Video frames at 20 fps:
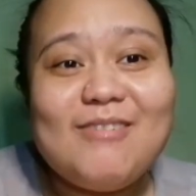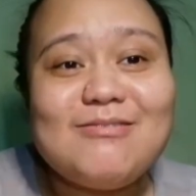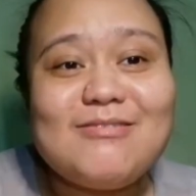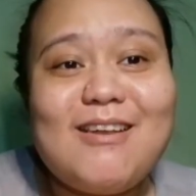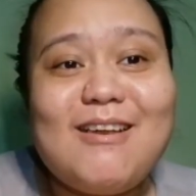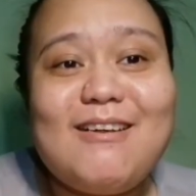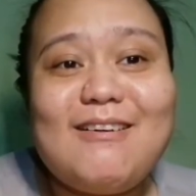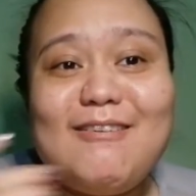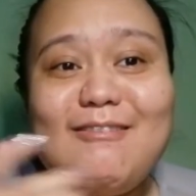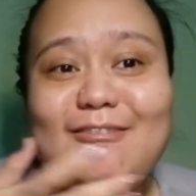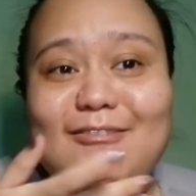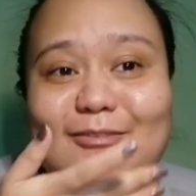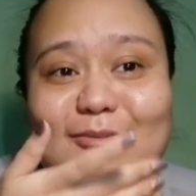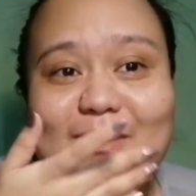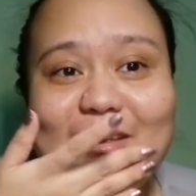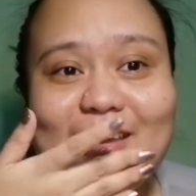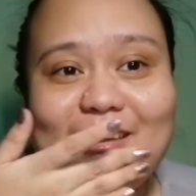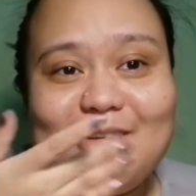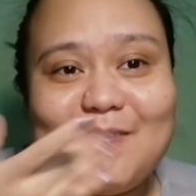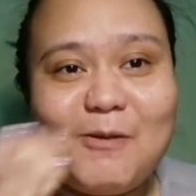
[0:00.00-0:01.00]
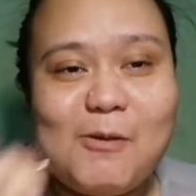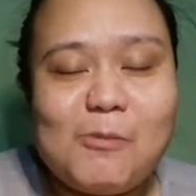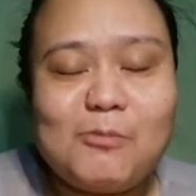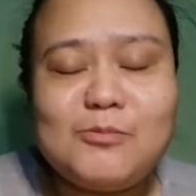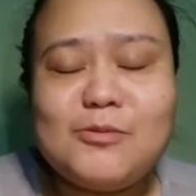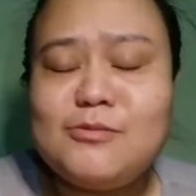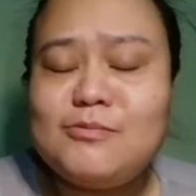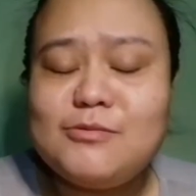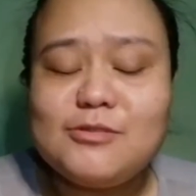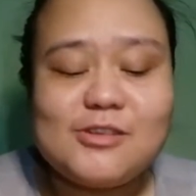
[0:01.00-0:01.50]
Nakaka ko ba?
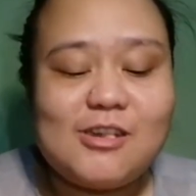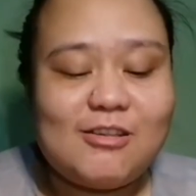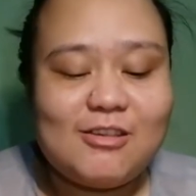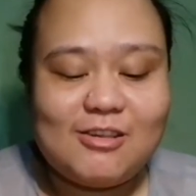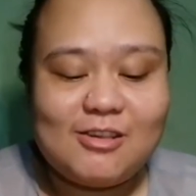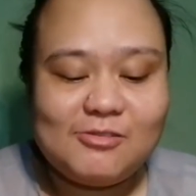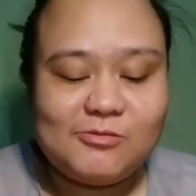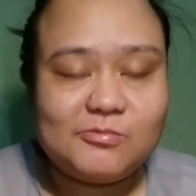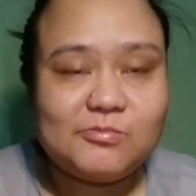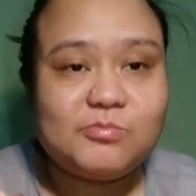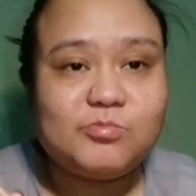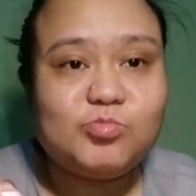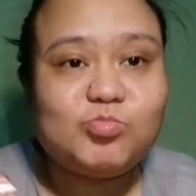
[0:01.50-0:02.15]
Nakaka.